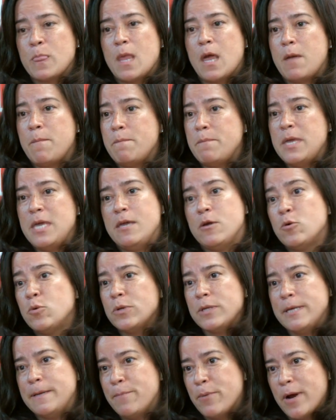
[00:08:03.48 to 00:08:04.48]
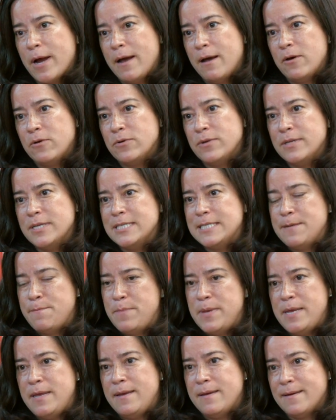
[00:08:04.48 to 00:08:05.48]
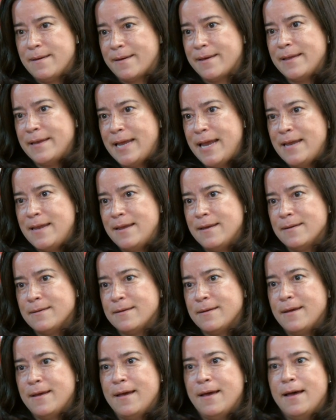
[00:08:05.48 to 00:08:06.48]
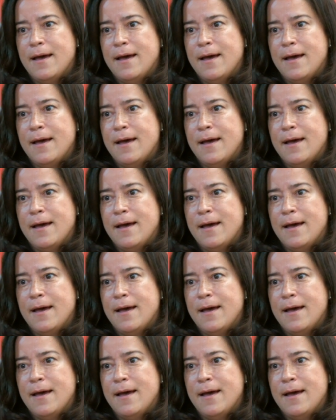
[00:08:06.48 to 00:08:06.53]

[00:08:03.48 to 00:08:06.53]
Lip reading: I'm equally proud to be a Canadian.